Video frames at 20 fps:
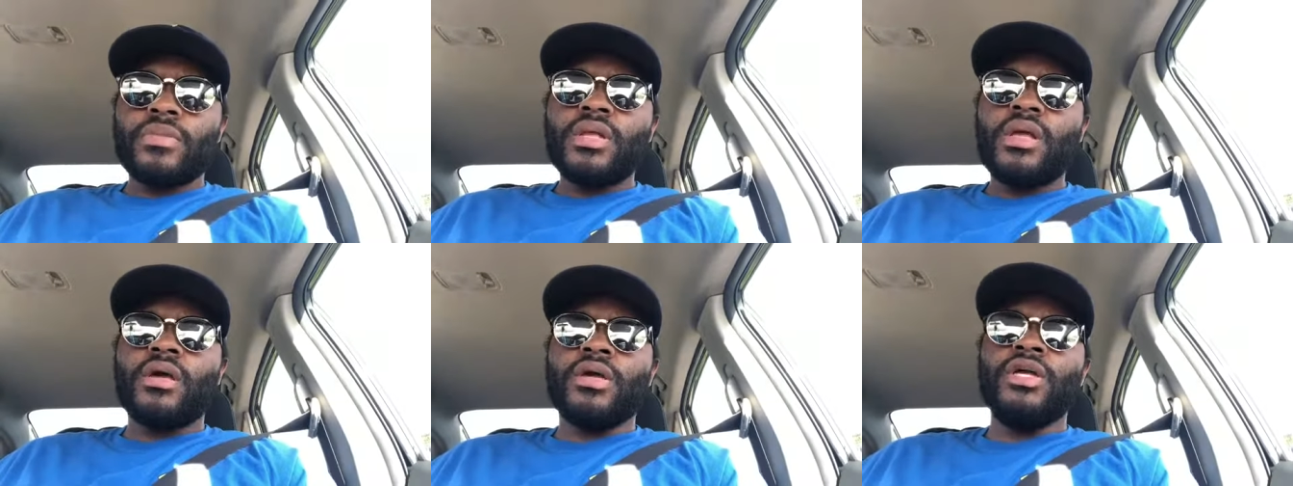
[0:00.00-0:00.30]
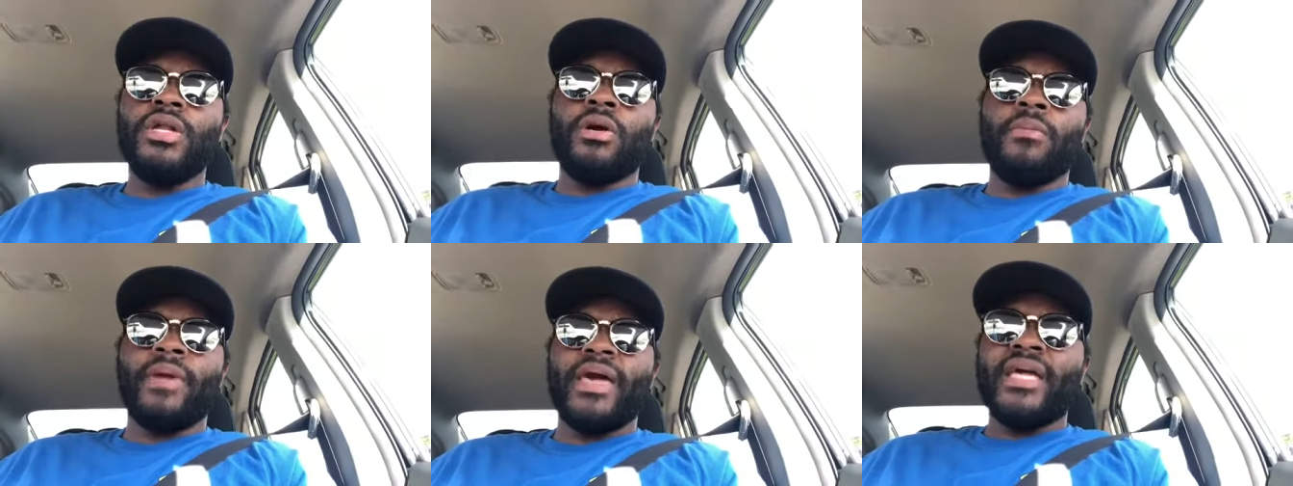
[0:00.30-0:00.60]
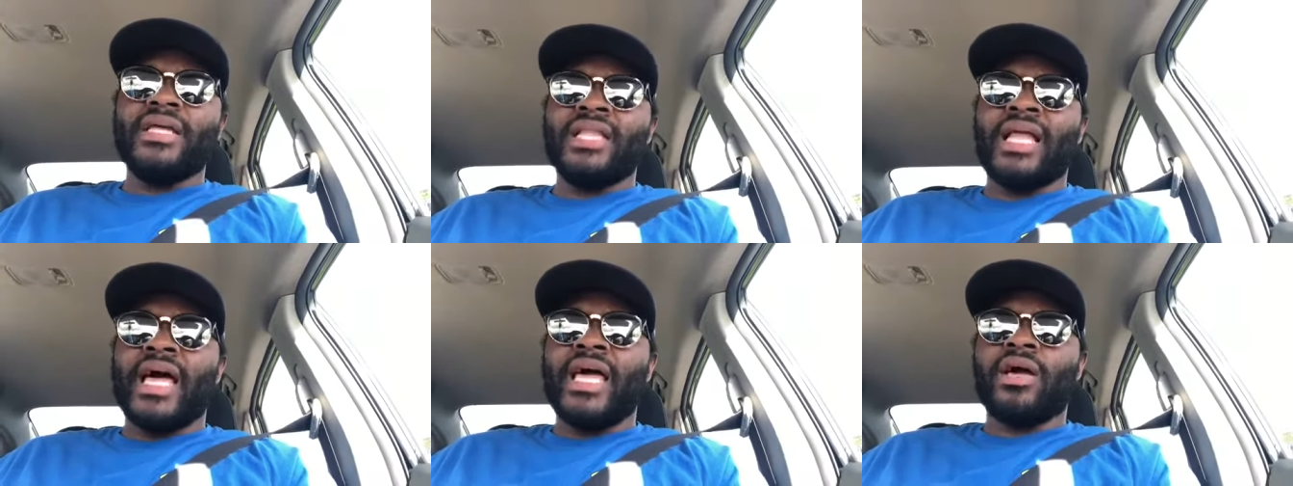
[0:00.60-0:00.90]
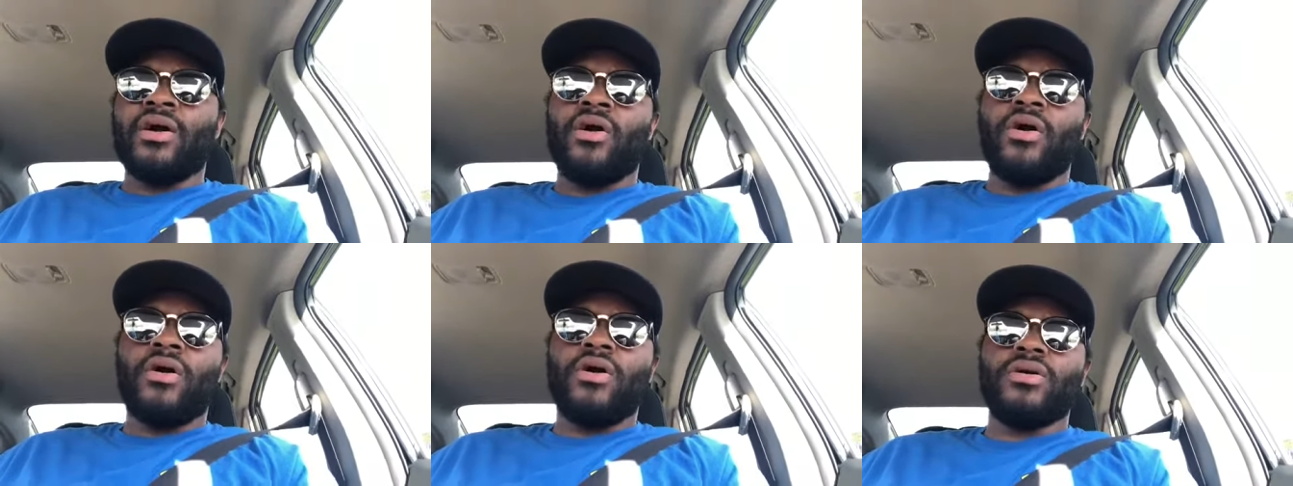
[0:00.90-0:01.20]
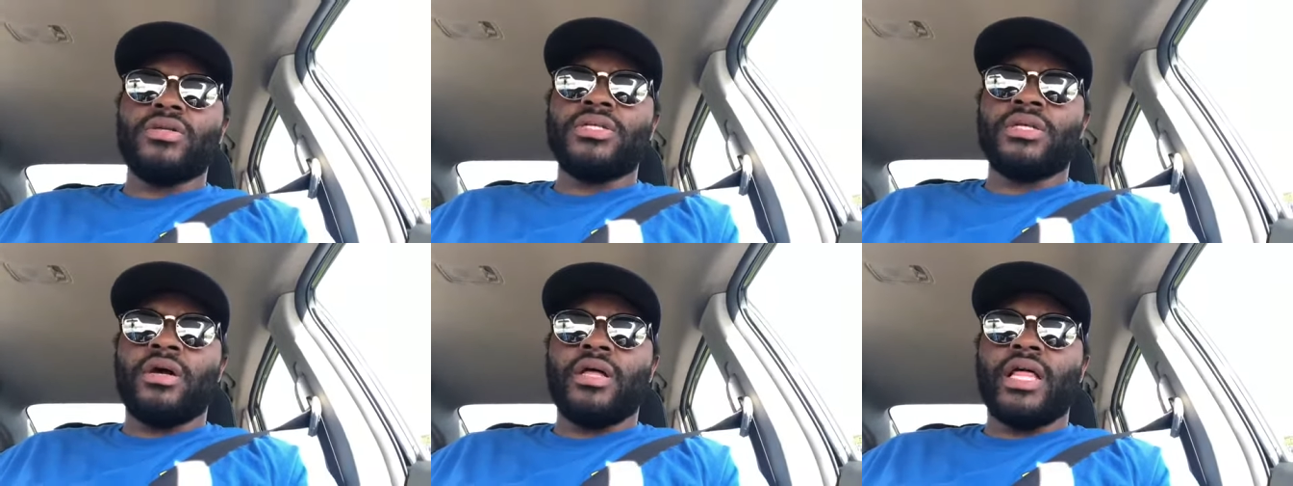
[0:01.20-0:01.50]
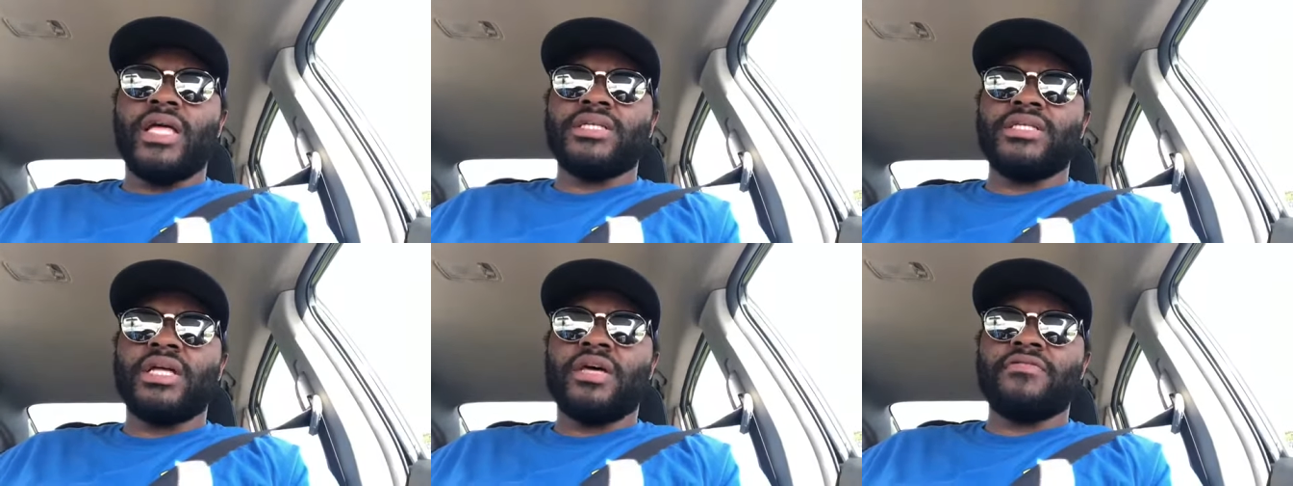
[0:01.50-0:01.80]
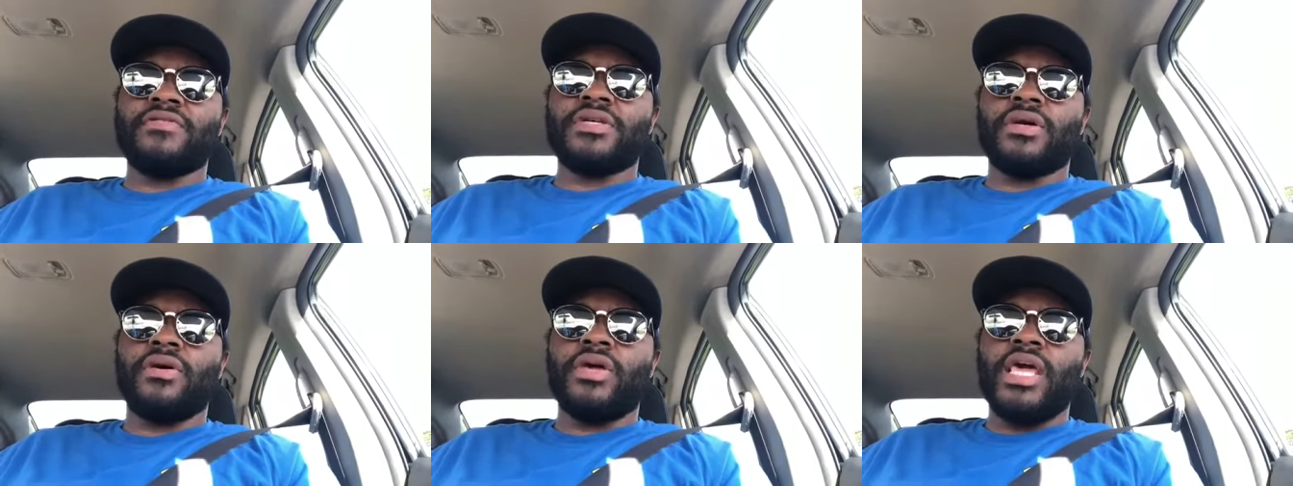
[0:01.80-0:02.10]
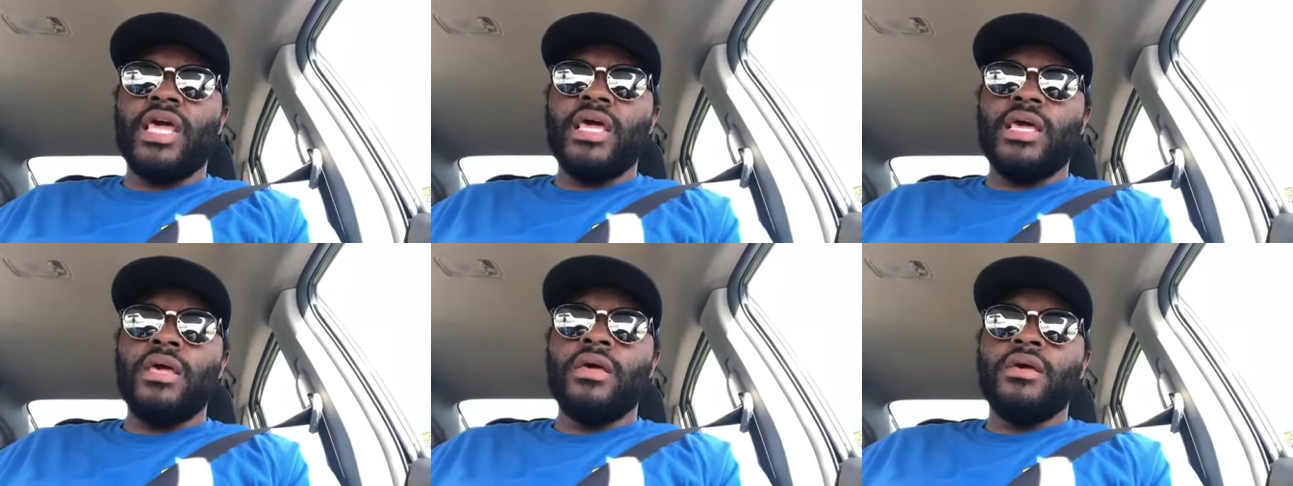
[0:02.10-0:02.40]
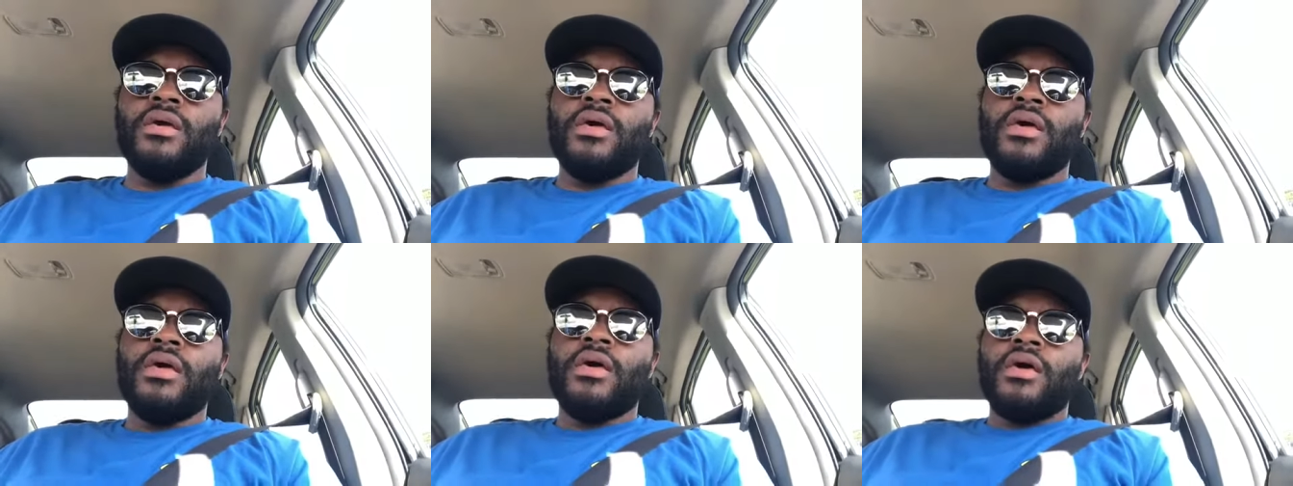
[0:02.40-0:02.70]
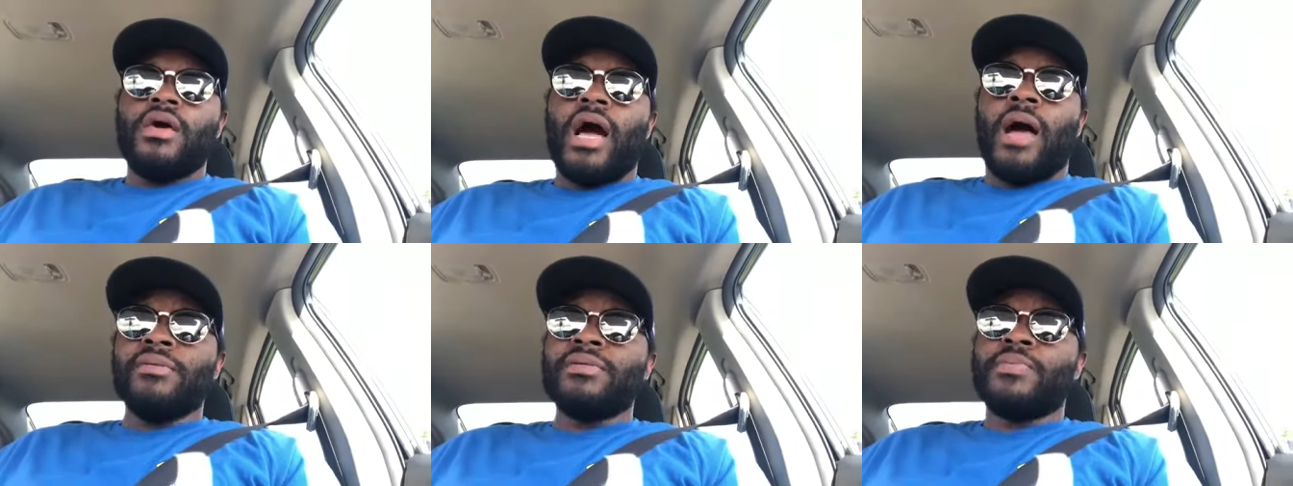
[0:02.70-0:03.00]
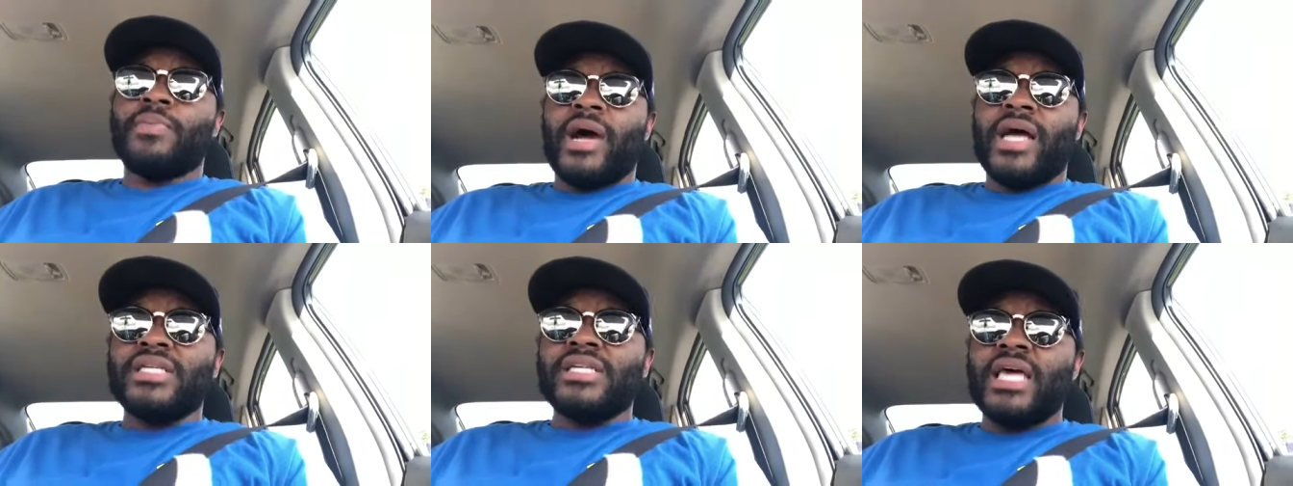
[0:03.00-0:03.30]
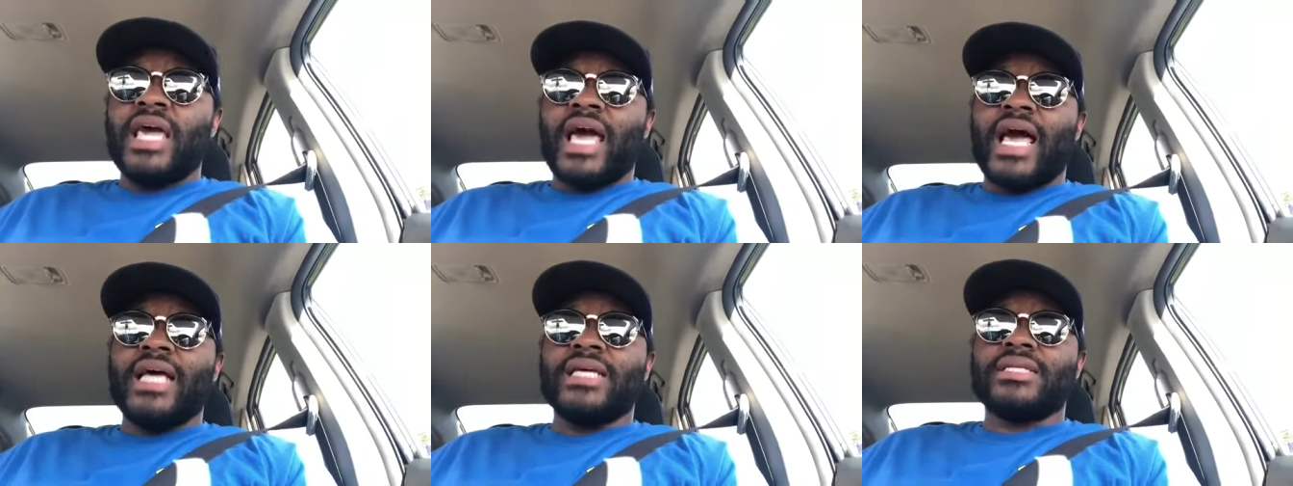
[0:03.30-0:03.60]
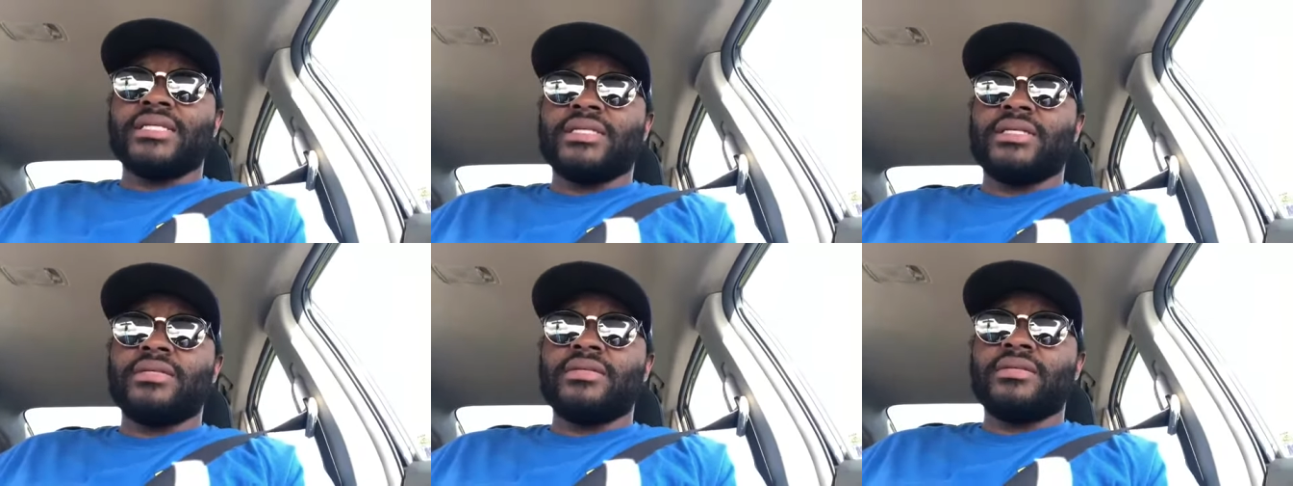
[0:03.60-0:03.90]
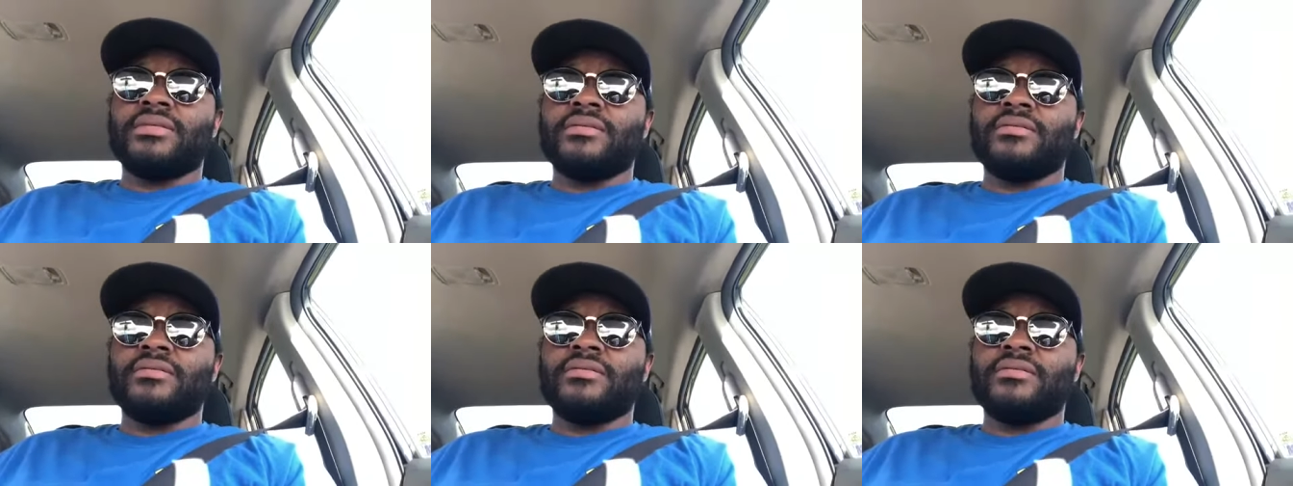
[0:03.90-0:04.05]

you know, making line calls and all that stuff. So he, I'm surprised he has,